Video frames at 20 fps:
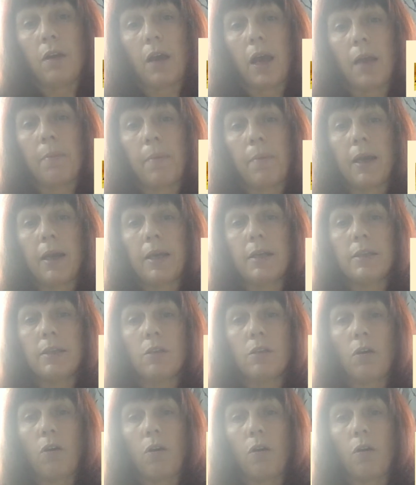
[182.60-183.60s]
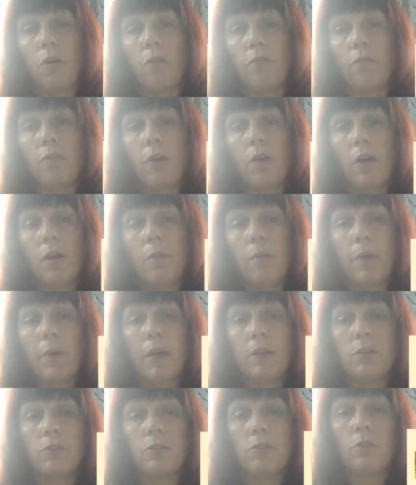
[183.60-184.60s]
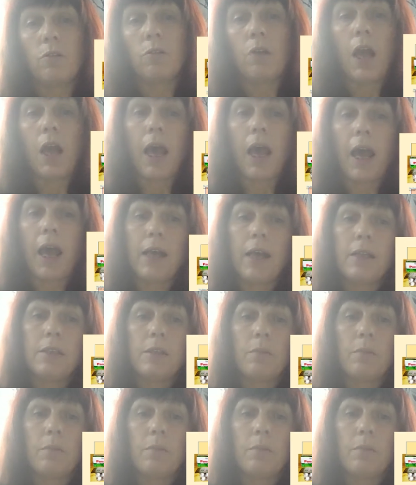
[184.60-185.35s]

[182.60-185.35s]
a packet of Panadol and